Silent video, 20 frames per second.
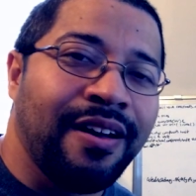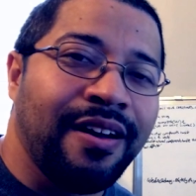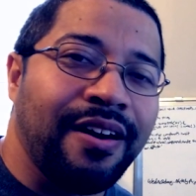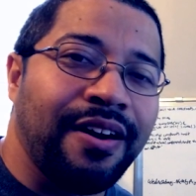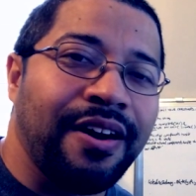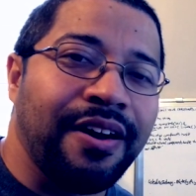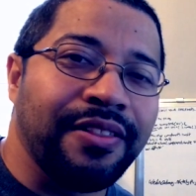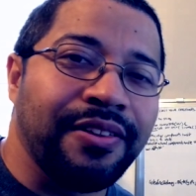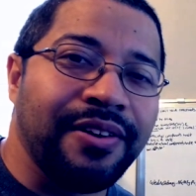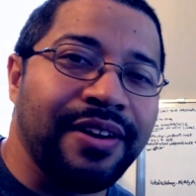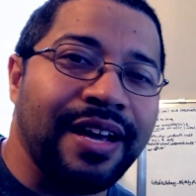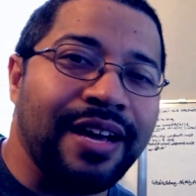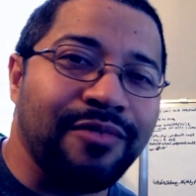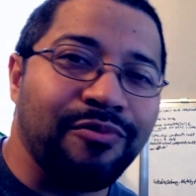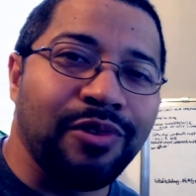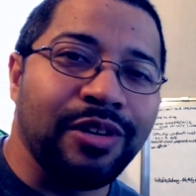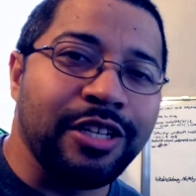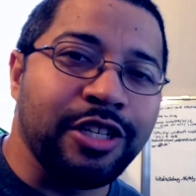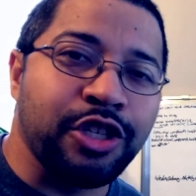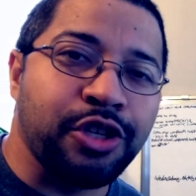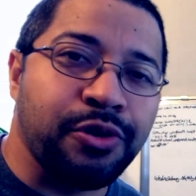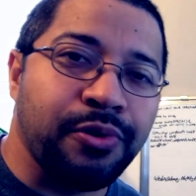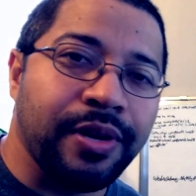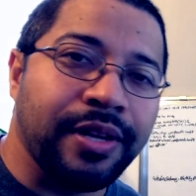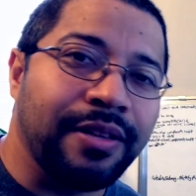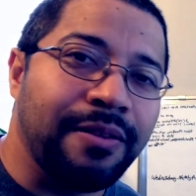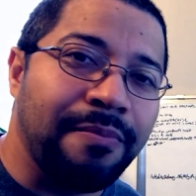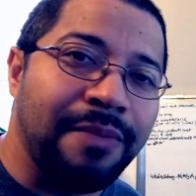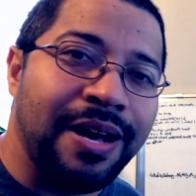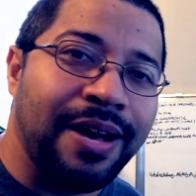Uh, they're not really
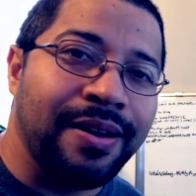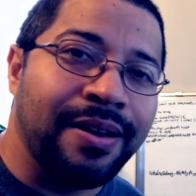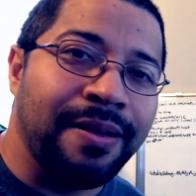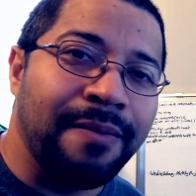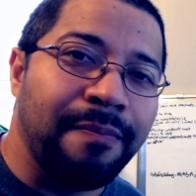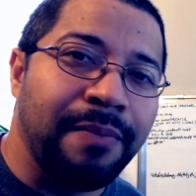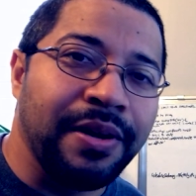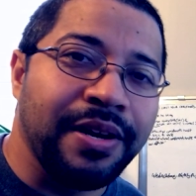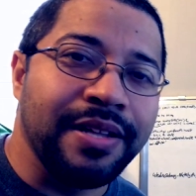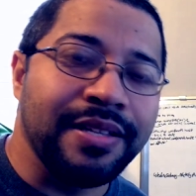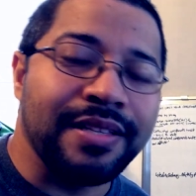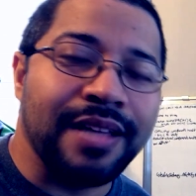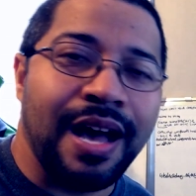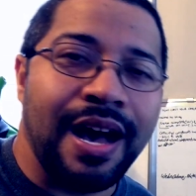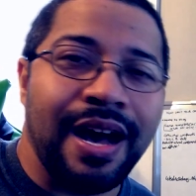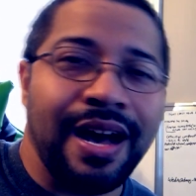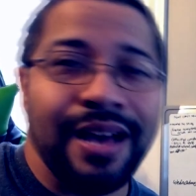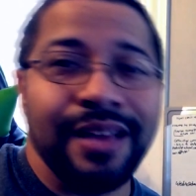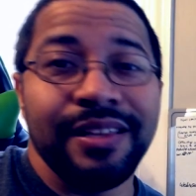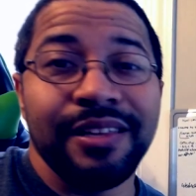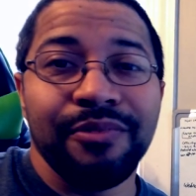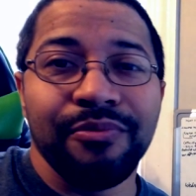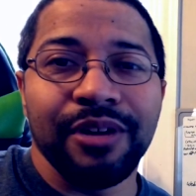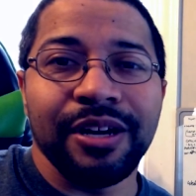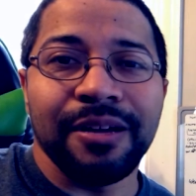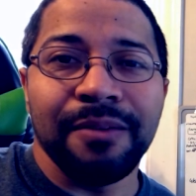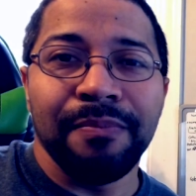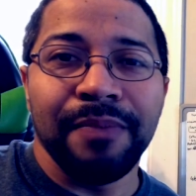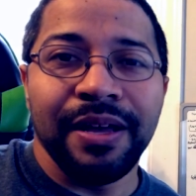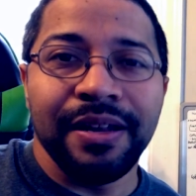strict about it, but it's highly
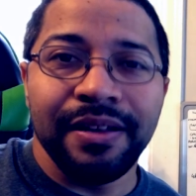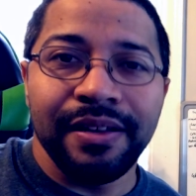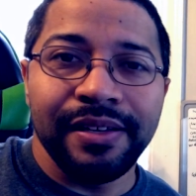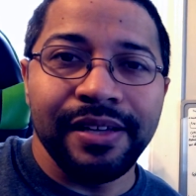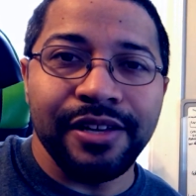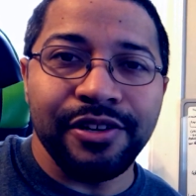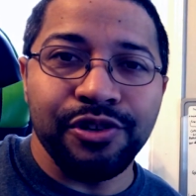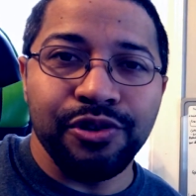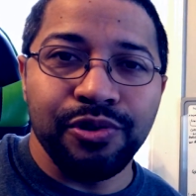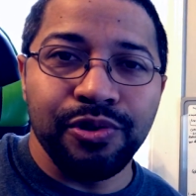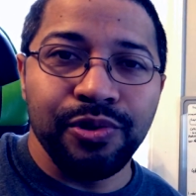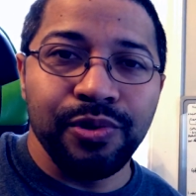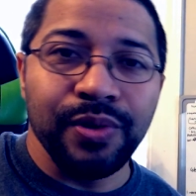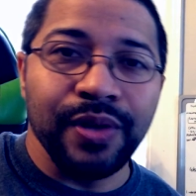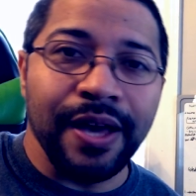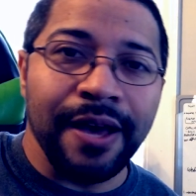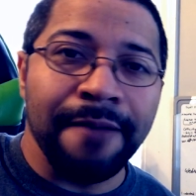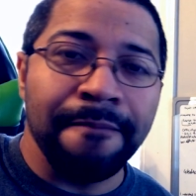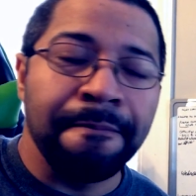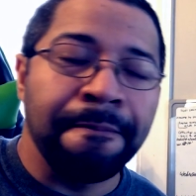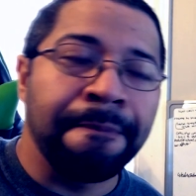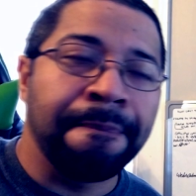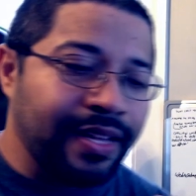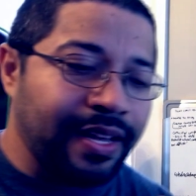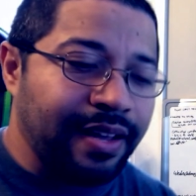recommended that you do that.